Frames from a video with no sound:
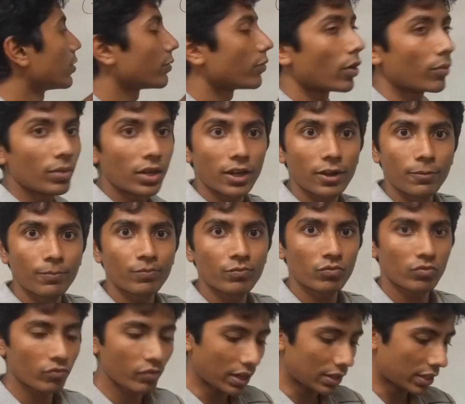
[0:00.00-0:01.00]
a formula.
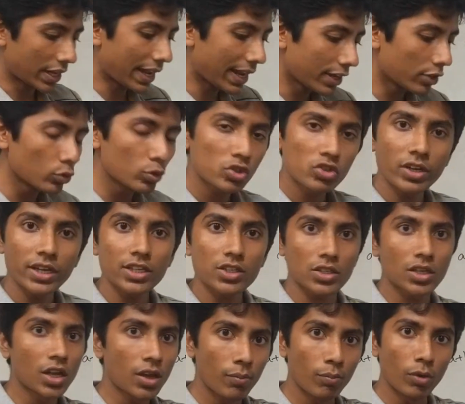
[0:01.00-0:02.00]
We are taking two
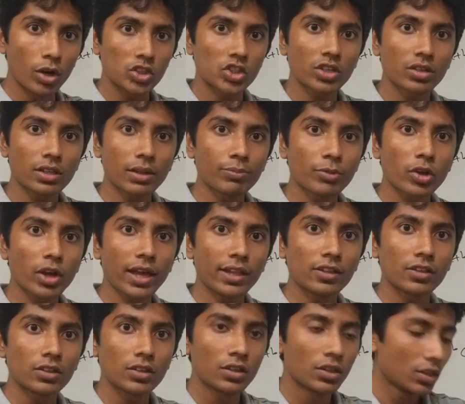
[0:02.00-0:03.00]
strings, merging them
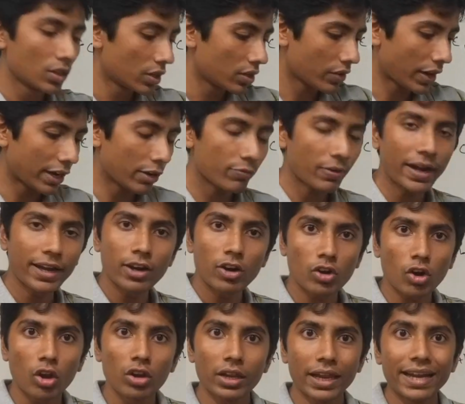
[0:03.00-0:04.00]
together, trying to find out
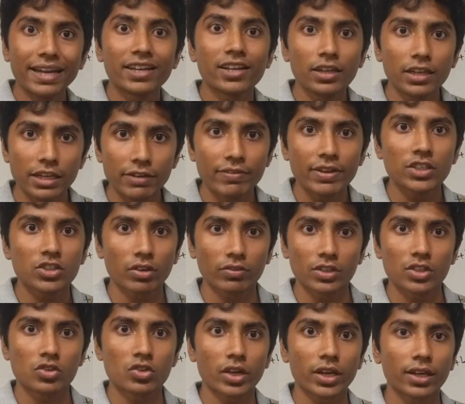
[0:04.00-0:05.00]
all interleavings of
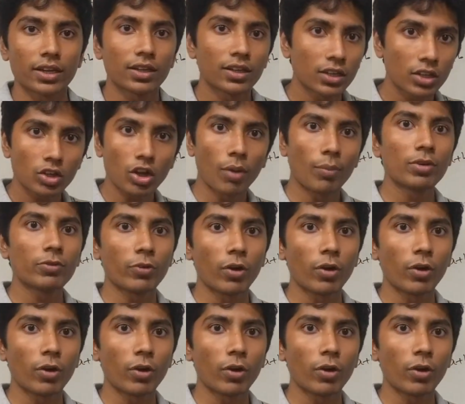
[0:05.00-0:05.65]
the string. Common